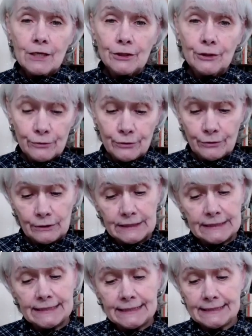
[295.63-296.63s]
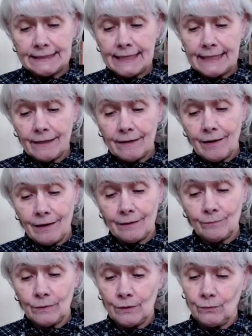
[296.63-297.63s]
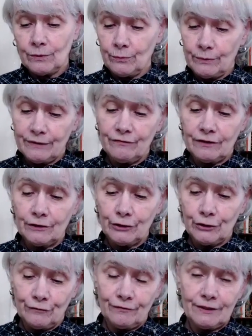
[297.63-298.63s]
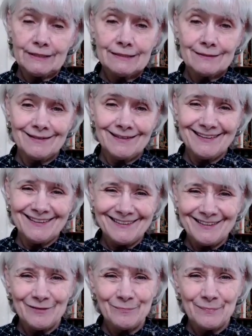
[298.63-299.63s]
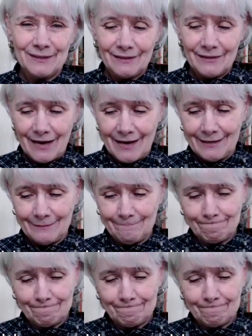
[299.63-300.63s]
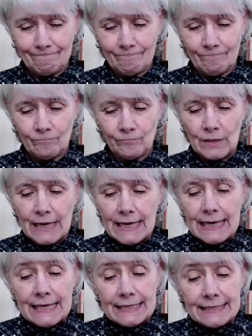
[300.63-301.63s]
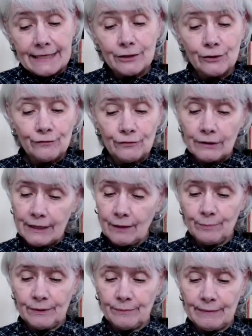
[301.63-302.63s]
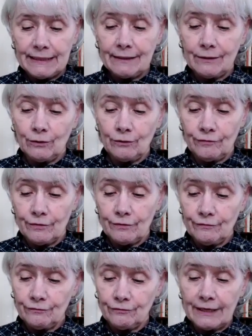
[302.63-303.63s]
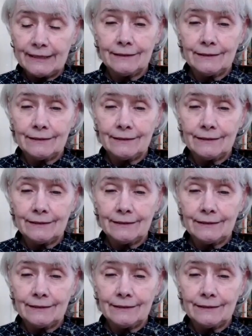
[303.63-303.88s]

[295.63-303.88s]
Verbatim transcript: You told us to stay calm when we feel nervous, and it helped me a lot. Thank you for helping me get over the fright